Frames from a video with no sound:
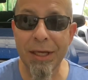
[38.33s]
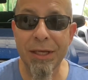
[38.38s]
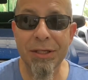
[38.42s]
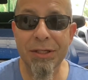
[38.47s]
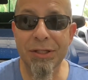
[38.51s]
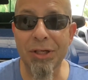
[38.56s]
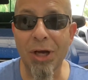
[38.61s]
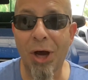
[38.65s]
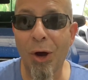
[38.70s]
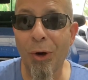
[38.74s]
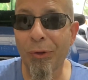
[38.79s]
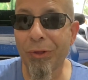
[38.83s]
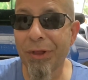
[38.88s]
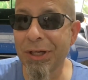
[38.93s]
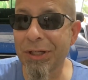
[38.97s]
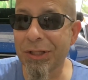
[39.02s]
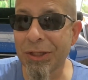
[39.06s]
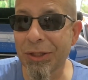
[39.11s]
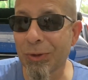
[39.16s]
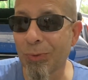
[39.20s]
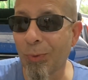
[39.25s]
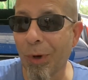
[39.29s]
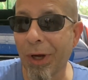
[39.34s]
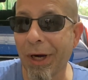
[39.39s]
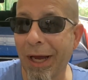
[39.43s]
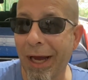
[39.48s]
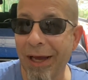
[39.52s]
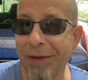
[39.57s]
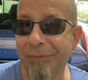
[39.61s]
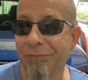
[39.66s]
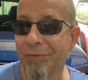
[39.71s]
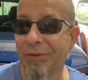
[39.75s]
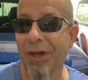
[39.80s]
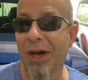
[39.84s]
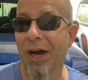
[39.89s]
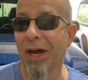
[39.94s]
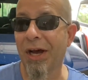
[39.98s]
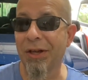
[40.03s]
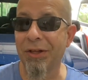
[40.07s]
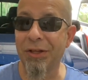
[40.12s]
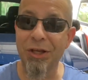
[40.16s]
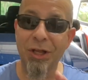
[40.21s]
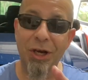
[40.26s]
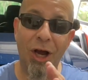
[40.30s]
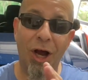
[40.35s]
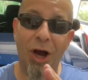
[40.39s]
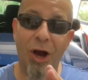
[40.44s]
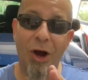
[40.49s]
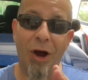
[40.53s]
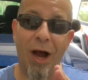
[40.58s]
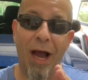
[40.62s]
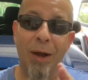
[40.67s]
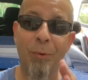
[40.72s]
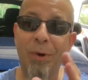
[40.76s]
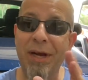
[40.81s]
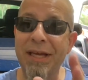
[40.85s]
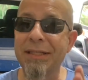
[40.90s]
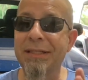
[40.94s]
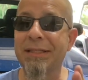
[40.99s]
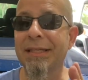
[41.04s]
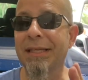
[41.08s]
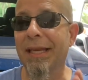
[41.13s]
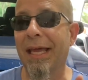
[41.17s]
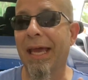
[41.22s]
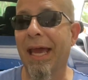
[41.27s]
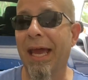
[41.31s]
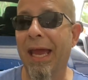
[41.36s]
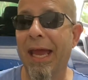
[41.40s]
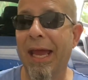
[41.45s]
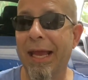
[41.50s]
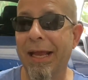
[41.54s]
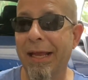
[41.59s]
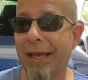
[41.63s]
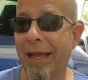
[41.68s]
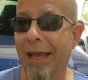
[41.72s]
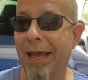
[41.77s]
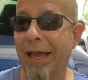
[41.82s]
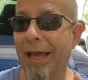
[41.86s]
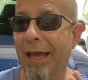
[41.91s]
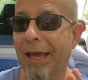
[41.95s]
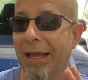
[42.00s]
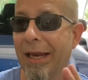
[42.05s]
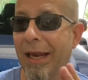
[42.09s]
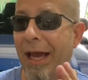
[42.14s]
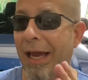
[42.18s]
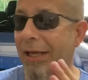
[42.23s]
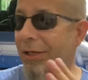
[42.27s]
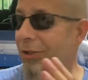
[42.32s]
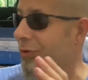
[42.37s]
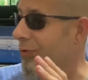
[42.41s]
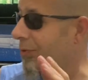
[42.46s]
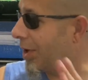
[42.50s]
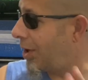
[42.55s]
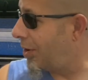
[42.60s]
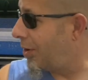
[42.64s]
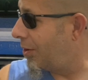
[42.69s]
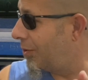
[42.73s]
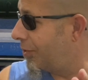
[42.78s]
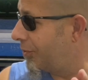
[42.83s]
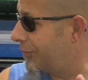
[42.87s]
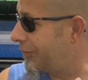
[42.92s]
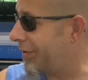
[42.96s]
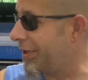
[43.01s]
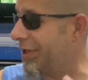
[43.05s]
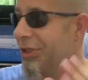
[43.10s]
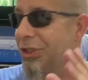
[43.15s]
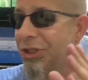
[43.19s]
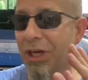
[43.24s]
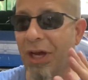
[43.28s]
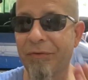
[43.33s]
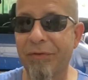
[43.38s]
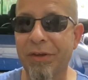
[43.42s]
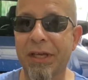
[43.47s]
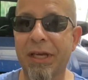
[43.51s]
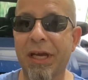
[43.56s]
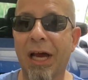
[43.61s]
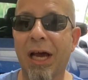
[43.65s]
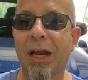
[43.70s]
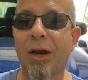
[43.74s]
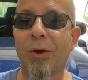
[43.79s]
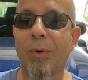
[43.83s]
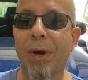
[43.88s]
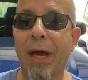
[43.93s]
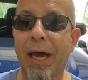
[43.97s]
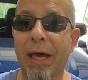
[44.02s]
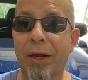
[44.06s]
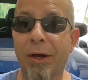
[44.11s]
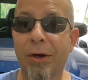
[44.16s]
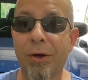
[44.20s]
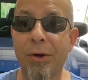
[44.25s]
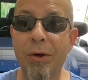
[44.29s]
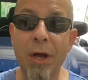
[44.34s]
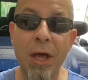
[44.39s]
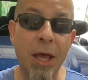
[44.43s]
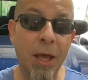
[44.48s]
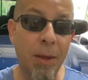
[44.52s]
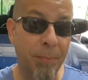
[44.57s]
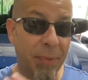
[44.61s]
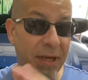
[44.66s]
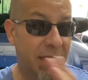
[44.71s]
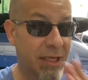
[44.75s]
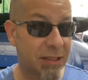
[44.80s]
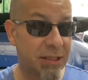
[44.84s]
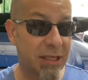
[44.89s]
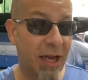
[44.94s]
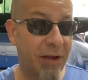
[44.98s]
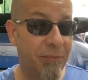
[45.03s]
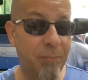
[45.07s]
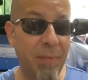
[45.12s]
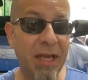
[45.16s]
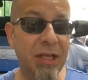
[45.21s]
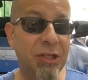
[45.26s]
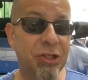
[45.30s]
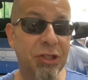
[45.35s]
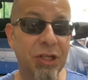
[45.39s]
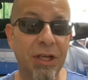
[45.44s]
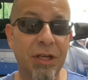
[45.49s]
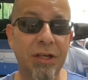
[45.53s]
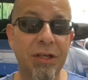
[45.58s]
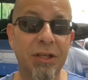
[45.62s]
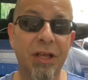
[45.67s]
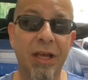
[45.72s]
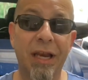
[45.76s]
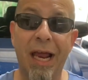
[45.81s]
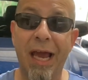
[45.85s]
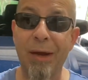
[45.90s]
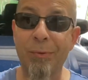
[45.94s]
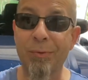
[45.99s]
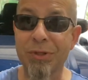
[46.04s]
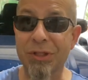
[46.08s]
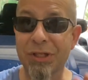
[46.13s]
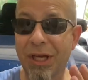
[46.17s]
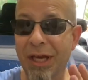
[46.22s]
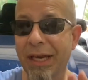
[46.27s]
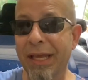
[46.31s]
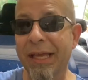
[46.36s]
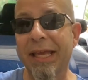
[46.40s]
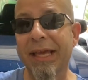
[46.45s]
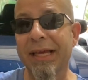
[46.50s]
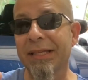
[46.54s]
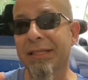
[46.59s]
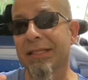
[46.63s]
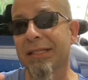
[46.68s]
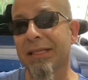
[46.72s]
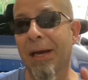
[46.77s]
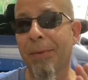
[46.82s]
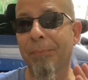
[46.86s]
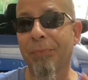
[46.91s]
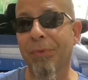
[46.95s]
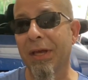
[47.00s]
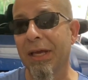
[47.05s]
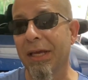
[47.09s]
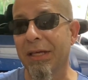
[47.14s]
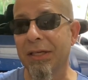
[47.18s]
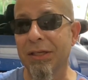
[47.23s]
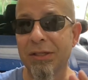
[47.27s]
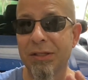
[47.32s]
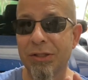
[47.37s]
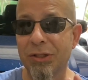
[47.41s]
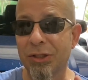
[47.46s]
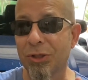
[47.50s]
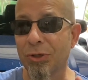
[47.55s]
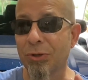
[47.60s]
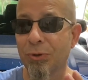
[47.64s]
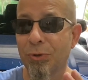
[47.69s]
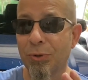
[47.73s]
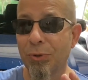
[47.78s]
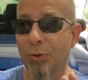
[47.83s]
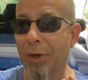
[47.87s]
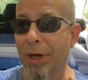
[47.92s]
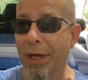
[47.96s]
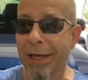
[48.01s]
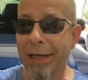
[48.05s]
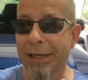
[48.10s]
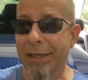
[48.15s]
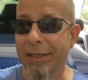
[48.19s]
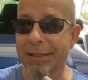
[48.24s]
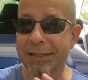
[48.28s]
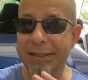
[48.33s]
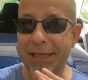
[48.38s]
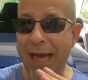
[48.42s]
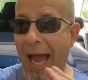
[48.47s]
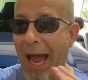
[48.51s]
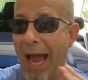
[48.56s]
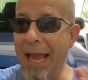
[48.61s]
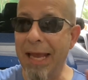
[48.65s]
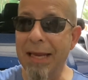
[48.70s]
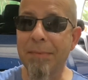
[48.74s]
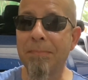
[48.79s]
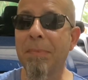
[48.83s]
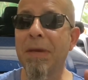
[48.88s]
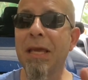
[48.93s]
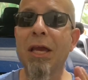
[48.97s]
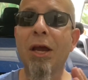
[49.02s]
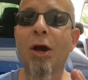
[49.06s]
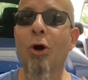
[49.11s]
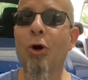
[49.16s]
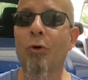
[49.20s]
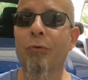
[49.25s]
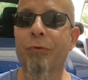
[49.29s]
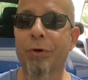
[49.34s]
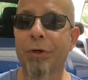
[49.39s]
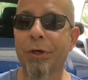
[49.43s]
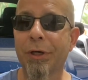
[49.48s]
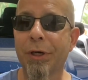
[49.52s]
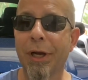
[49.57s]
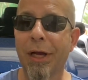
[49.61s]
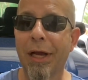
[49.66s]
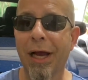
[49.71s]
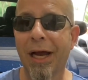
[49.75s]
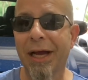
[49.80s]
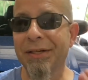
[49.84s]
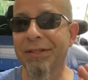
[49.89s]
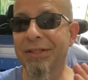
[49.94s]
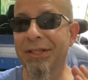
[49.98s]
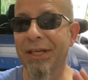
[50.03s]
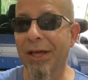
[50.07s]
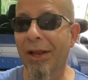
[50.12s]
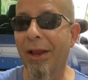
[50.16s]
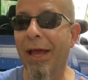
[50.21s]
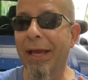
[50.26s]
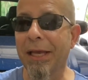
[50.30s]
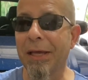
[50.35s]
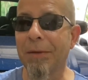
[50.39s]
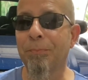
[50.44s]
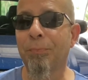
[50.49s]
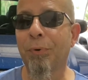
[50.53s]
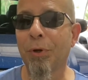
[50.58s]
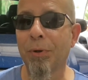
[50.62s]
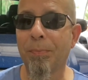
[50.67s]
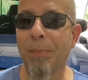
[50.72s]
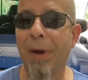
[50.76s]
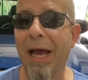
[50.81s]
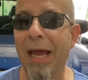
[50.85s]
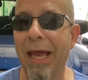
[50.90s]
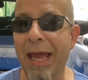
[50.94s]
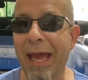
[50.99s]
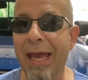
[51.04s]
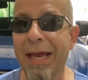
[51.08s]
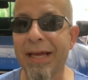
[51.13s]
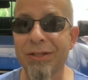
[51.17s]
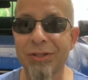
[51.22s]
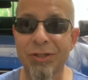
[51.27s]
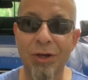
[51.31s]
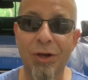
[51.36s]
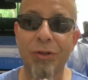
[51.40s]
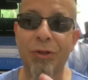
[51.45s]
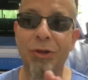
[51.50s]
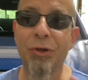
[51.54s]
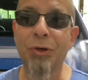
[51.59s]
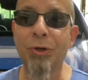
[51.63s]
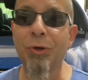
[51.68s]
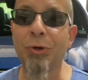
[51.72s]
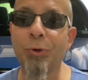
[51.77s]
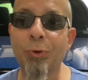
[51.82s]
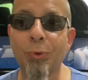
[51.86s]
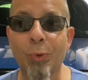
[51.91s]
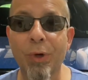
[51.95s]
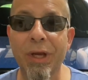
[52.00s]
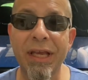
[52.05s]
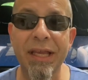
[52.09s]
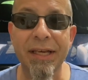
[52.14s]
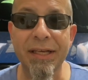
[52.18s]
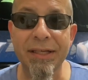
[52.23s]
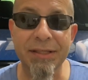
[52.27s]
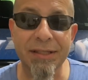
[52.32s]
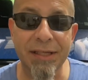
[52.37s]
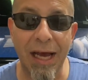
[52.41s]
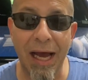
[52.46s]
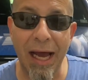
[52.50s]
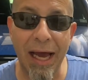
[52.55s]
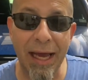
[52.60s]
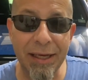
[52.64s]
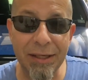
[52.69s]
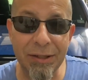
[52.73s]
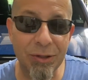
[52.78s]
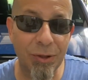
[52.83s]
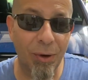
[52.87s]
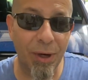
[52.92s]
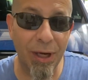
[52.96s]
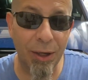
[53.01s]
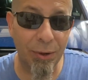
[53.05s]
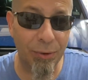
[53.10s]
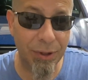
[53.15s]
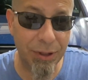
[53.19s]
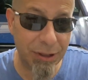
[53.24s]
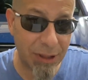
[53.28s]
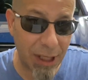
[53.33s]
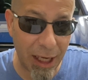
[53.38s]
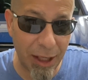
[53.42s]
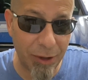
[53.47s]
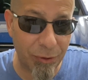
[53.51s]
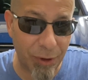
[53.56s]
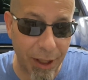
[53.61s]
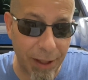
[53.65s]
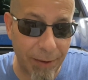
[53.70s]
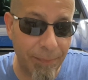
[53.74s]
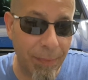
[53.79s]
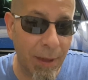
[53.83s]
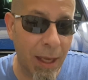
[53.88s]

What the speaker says: So this is what I've done. You know, I went today and I drove a Chevy Colorado because I mentioned that I was going to get something to tide me over until I can put my hands on the new redesigned Toyota Tundra.